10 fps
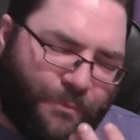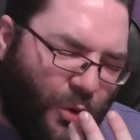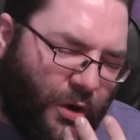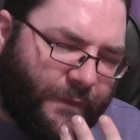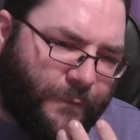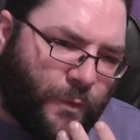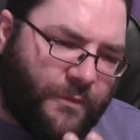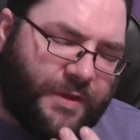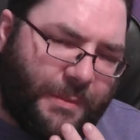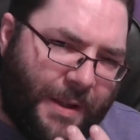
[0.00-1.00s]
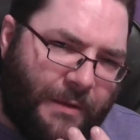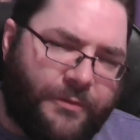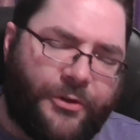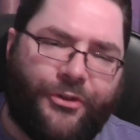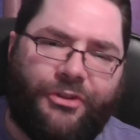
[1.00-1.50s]
Right on the roof of your mouth
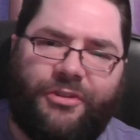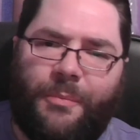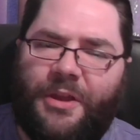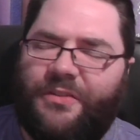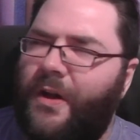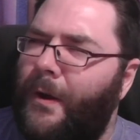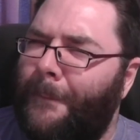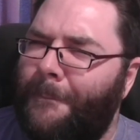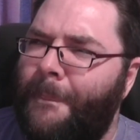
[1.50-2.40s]
and on your tip of your tongue.